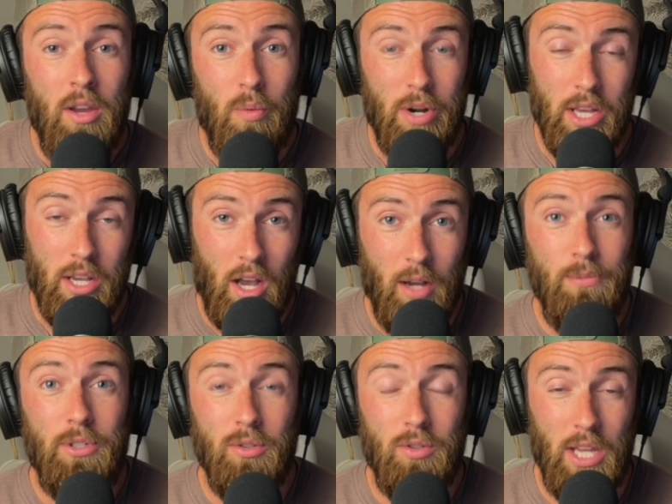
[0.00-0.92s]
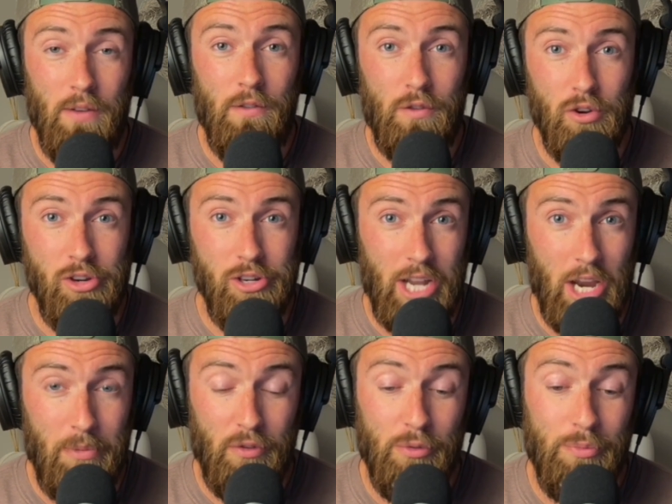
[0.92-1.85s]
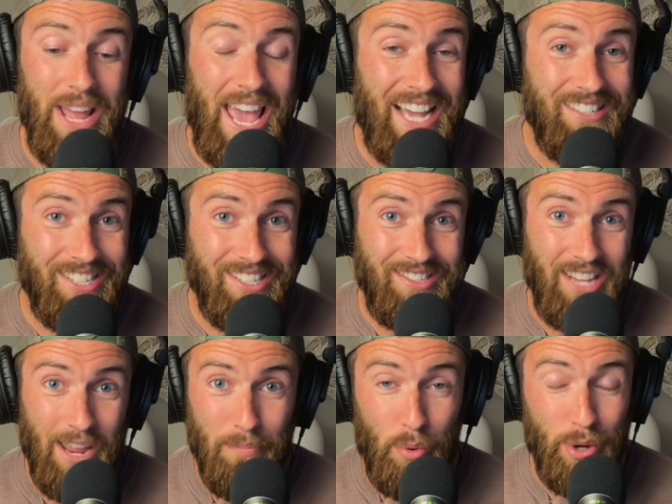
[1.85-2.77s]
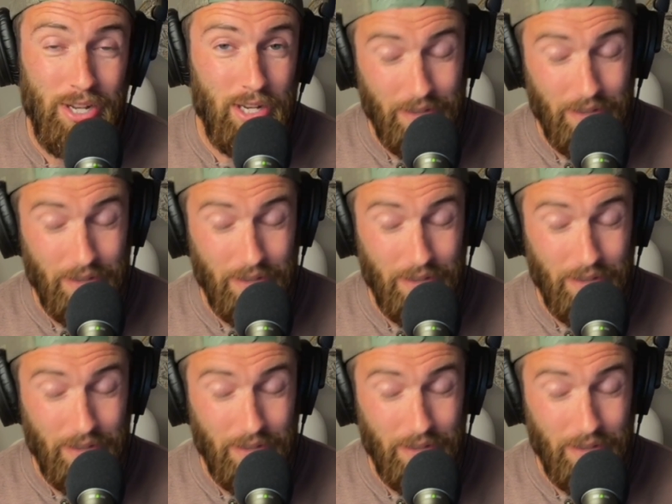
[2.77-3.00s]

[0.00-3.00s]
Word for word: when it comes to saving for retirement from an asset standpoint,